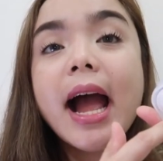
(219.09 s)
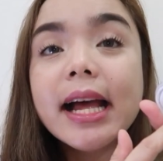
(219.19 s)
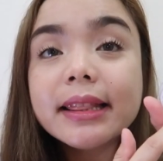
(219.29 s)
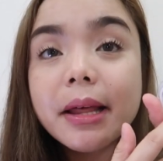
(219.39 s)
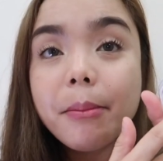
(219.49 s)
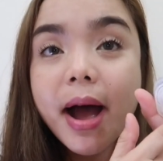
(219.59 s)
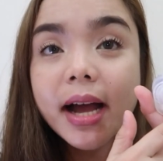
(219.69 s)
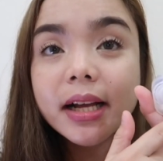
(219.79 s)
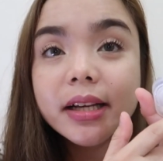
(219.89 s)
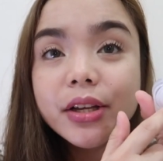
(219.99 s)
at the
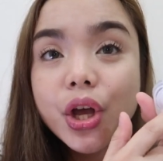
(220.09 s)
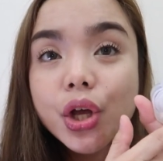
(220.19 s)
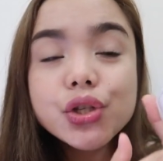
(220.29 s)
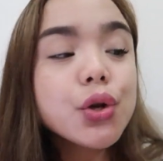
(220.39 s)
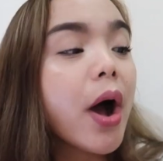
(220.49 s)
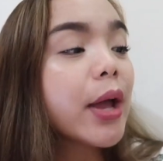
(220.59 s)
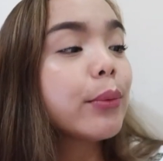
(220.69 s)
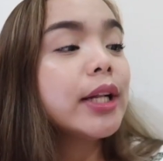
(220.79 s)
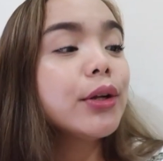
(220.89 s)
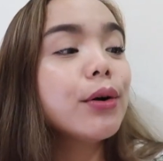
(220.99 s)
back. So I
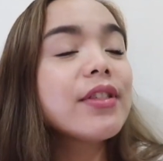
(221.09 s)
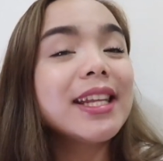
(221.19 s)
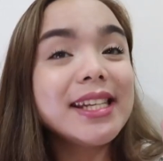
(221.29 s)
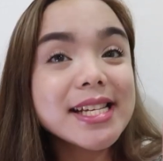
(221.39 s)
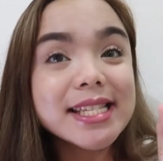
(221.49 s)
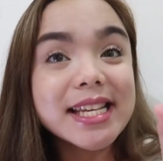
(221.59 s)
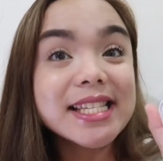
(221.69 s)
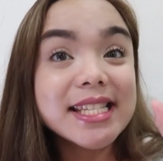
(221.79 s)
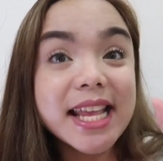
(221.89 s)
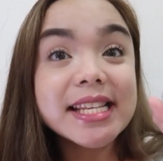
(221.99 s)
will know that this
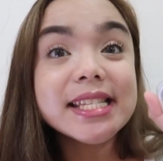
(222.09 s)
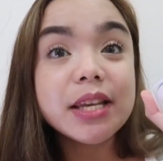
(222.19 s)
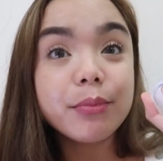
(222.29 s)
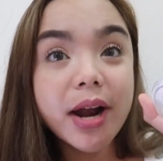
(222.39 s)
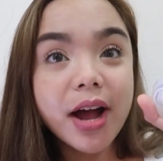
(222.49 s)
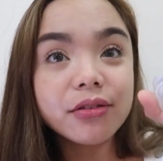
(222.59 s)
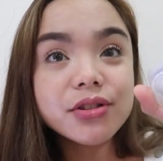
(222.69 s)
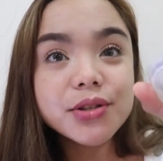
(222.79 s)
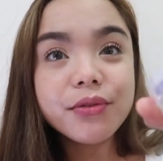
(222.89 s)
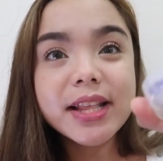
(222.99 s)
is Daisy Brown.
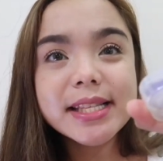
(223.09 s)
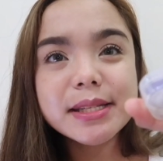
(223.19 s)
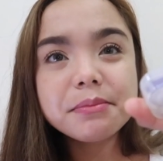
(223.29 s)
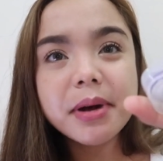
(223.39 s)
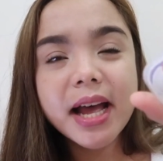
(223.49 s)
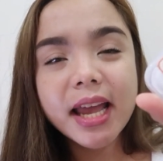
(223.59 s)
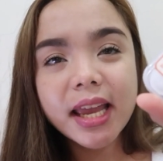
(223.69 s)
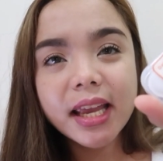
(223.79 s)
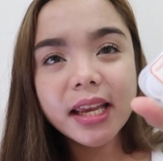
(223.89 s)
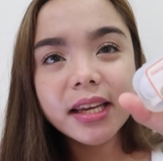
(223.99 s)
So that's
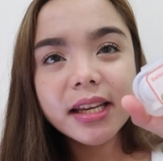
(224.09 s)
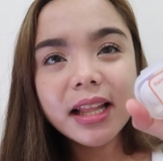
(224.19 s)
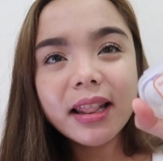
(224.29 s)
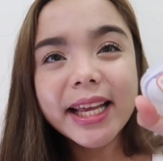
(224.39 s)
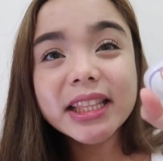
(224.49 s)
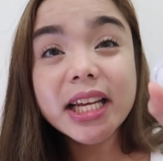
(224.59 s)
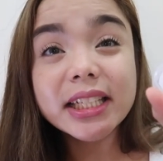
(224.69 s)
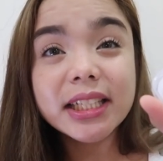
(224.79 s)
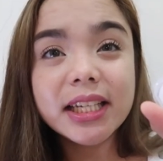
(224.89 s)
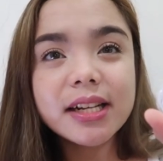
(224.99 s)
my like
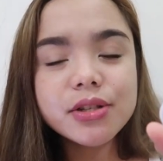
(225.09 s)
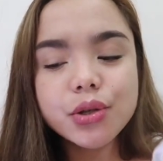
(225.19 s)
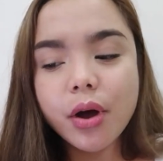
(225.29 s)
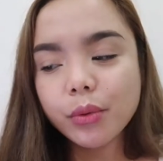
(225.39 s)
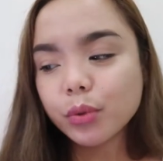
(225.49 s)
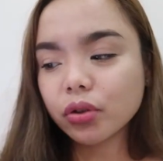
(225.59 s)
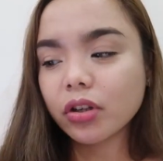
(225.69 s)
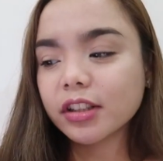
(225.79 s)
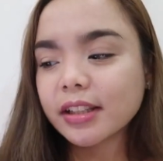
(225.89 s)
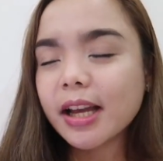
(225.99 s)
technique, so I will
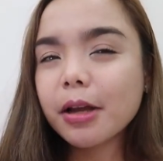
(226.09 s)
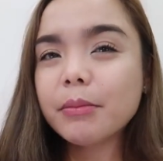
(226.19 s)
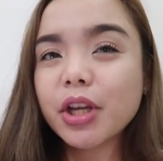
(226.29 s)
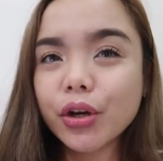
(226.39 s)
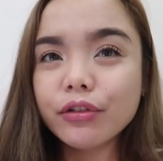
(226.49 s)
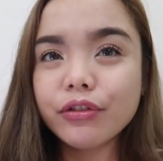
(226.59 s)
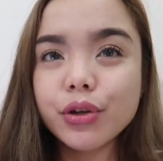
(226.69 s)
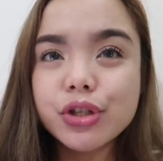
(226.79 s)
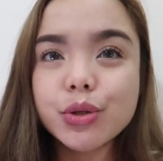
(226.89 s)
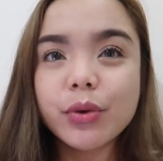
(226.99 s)
not be
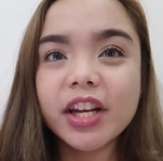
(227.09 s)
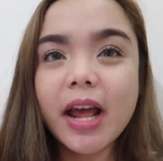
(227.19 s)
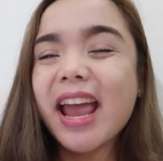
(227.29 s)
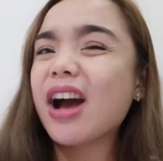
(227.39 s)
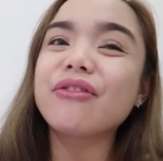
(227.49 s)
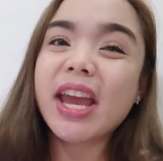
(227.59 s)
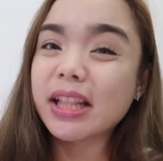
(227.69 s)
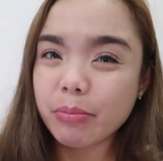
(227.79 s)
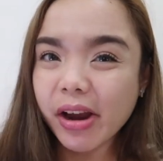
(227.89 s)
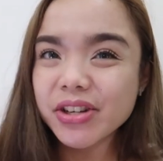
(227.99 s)
confused with, I have
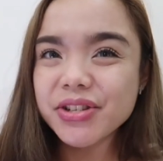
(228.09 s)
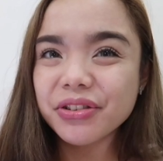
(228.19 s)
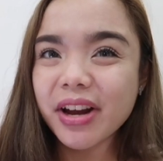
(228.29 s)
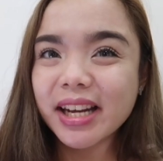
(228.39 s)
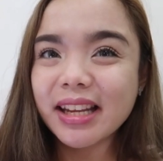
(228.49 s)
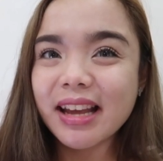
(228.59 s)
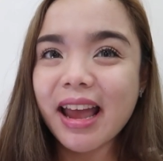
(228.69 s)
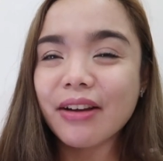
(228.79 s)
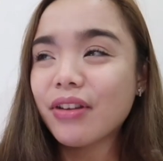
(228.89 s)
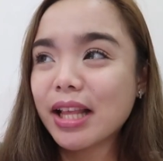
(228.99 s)
8 pairs already. I
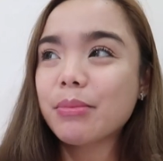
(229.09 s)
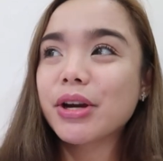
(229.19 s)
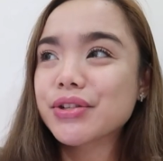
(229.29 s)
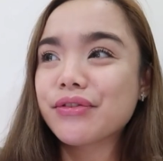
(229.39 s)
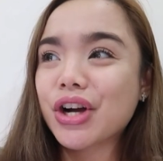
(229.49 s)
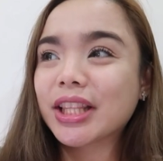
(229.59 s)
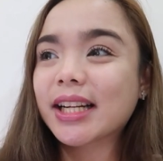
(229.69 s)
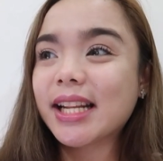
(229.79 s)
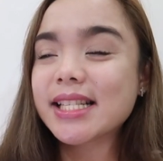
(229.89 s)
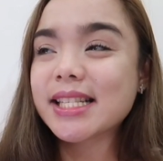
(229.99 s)
have 8 pairs of
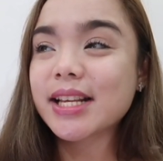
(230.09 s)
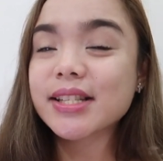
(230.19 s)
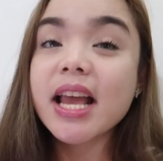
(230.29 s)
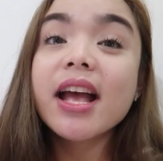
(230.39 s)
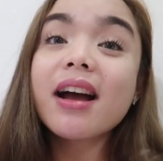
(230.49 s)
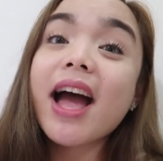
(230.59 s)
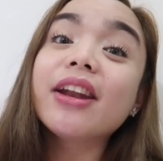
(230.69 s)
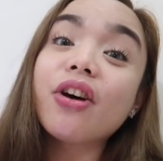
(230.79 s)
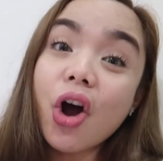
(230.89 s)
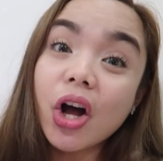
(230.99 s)
contact lenses
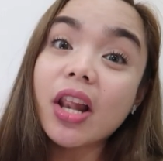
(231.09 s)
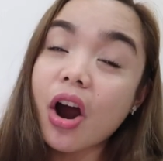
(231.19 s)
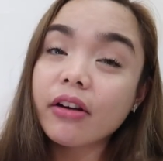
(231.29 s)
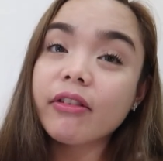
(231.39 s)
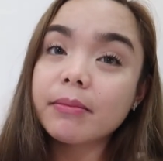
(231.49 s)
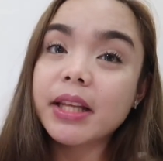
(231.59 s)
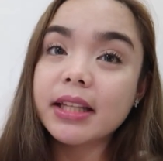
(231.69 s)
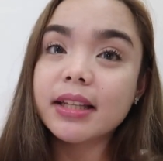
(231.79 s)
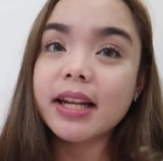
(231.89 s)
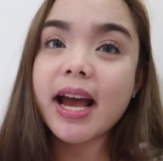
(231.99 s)
and all are from
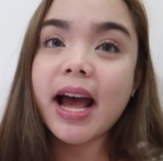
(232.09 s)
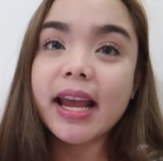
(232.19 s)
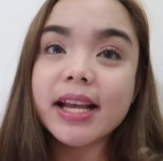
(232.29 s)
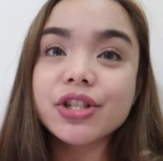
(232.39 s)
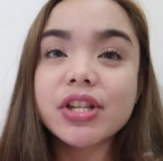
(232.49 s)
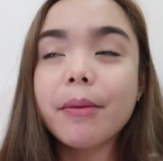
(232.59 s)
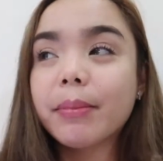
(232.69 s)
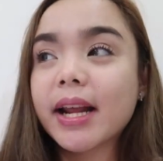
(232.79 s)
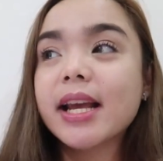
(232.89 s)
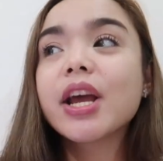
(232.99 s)
TTDeye. And
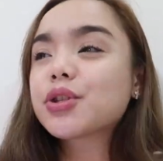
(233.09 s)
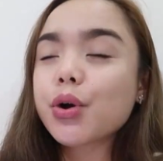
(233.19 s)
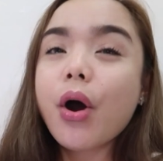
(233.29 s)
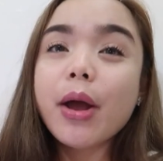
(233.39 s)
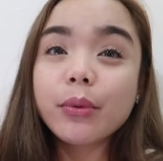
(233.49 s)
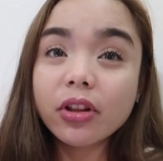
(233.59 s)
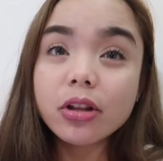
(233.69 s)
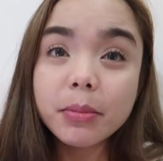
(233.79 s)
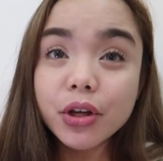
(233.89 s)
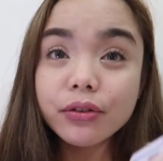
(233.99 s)
syempre, so I will
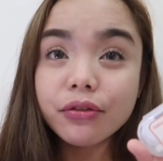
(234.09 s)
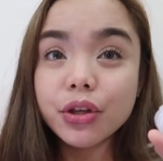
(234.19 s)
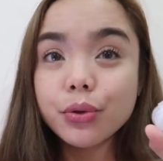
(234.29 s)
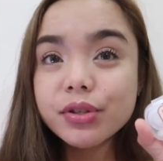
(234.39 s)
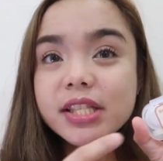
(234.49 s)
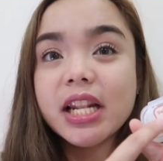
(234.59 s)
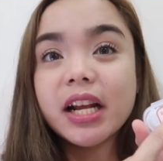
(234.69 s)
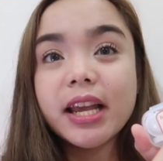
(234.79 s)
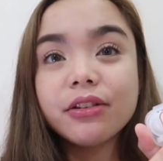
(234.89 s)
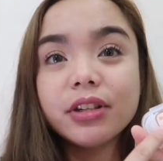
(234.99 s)
not be confused,
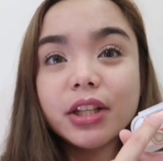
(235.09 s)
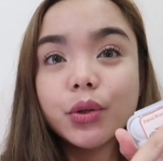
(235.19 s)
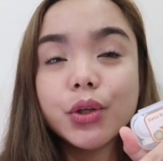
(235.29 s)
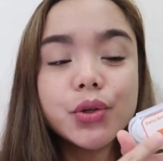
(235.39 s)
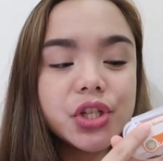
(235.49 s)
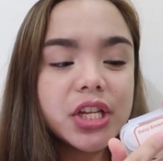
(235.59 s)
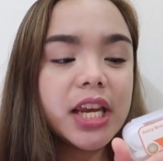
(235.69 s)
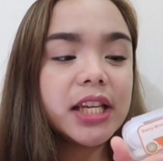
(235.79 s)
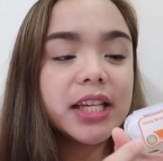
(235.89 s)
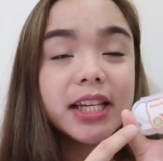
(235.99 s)
nilagay ko dito yung
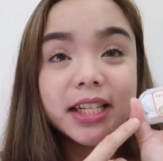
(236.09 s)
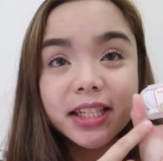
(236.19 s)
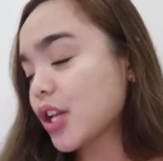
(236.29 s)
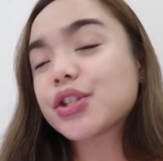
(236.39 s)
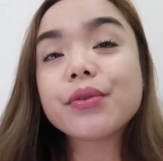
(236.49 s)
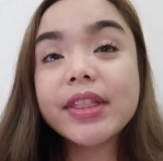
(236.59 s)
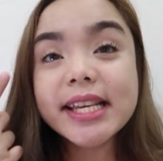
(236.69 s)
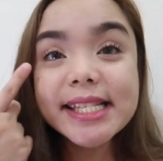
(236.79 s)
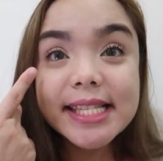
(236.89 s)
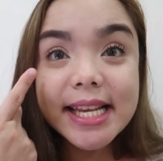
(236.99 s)
shade. So
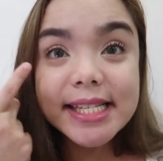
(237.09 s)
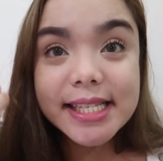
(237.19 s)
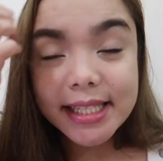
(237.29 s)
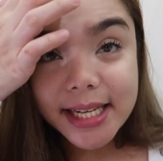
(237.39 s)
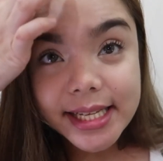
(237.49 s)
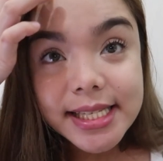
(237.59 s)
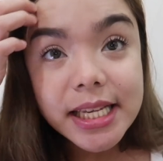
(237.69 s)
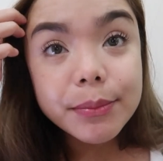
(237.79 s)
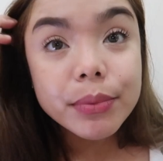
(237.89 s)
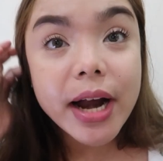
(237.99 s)
this is
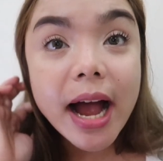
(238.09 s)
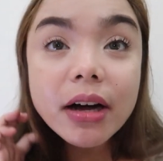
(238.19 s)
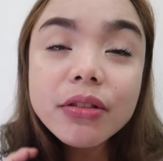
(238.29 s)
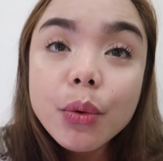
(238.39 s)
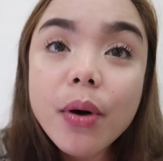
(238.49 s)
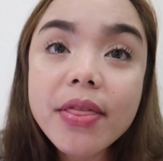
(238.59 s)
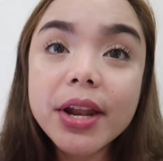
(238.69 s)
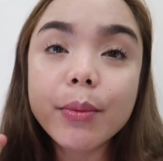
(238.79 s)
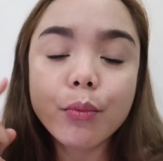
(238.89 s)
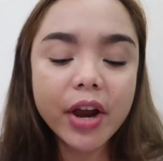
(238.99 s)
Daisy Brown, the one that I'm